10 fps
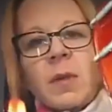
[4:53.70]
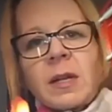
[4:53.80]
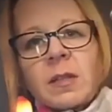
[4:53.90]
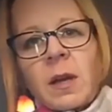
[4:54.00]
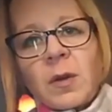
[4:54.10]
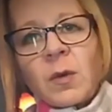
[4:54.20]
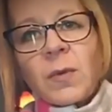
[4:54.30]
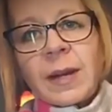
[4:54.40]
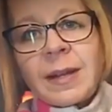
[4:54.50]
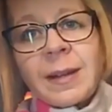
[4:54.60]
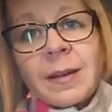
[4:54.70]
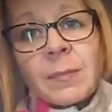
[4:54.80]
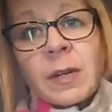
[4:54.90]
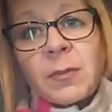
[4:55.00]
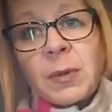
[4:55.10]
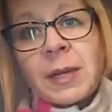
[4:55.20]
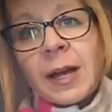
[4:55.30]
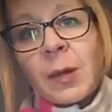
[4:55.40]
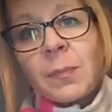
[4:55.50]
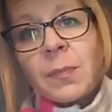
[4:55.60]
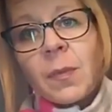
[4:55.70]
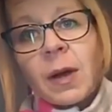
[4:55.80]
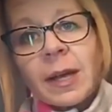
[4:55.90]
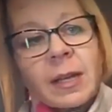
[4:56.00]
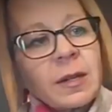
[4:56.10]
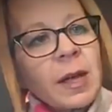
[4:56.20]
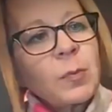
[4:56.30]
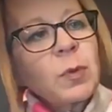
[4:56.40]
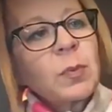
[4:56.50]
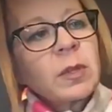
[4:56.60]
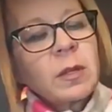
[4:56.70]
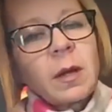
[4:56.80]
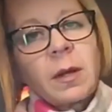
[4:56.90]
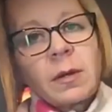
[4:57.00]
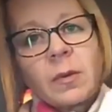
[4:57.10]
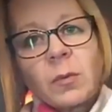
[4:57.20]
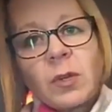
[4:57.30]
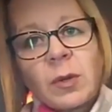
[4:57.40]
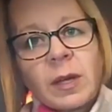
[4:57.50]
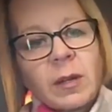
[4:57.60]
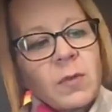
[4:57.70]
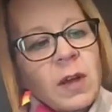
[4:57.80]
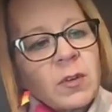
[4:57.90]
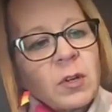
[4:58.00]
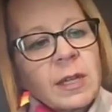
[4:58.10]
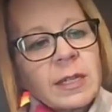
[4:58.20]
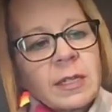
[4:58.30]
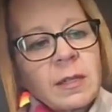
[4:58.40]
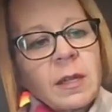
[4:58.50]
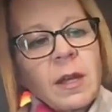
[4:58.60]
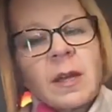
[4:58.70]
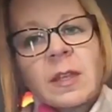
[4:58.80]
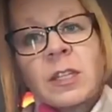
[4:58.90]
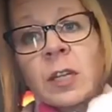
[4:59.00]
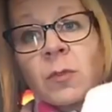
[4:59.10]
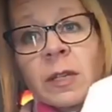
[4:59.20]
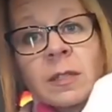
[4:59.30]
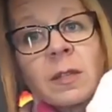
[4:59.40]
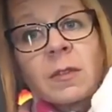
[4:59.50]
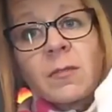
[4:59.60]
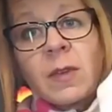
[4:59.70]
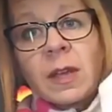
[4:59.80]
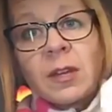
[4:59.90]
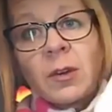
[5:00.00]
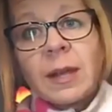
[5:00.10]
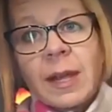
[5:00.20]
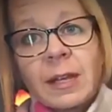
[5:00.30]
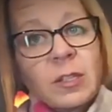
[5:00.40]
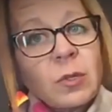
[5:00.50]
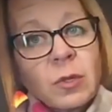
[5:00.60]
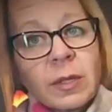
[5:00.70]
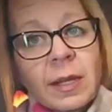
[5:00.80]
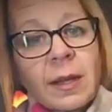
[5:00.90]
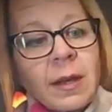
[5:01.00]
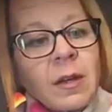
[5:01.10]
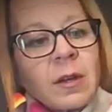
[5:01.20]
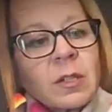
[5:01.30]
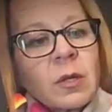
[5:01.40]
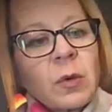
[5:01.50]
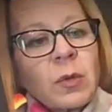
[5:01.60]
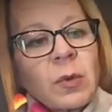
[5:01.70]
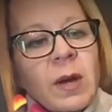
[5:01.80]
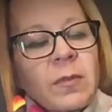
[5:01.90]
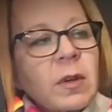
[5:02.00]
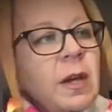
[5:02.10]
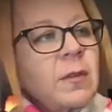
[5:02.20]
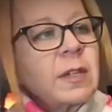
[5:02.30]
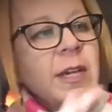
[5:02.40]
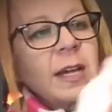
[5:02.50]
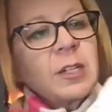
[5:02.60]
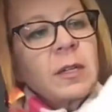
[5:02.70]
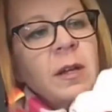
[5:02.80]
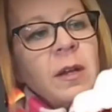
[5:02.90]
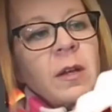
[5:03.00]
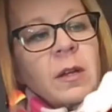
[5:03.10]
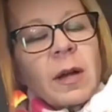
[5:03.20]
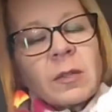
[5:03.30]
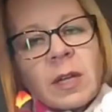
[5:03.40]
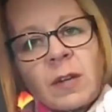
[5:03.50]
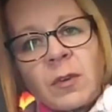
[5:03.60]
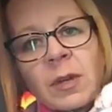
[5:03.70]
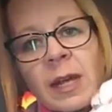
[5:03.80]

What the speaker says: Mine's on already, but if you need help, I can help you put that on when you arrive at your lesson. The chin rest doesn't fit in your case usually, so you have to kind of attach it outside of your